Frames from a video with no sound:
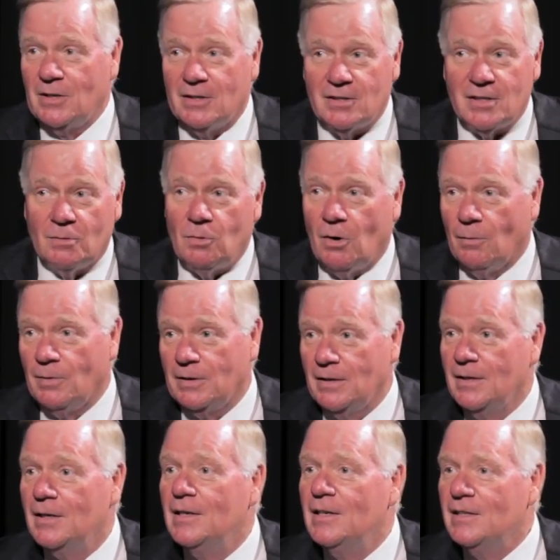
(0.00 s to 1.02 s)
things they won't but
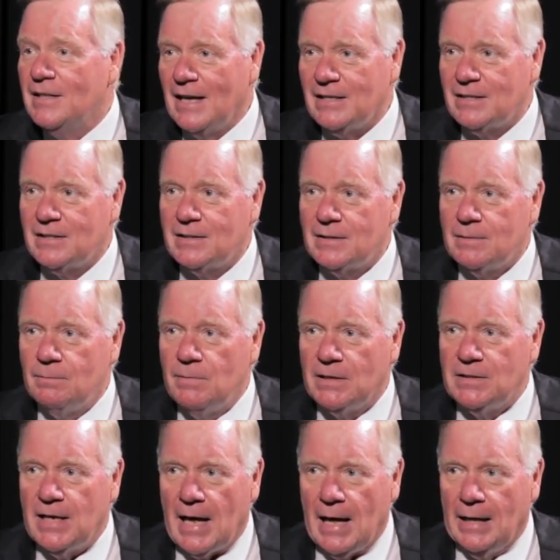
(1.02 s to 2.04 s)
that
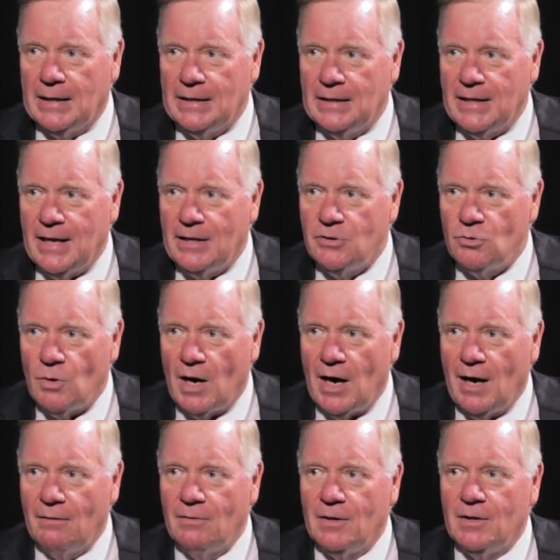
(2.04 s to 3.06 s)
mentality and that
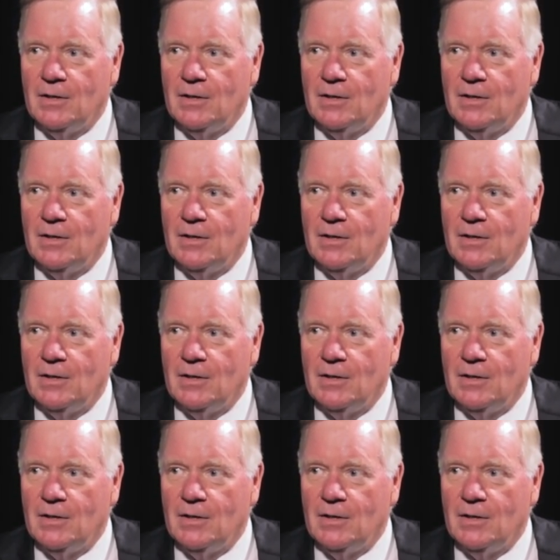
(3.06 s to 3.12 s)
drive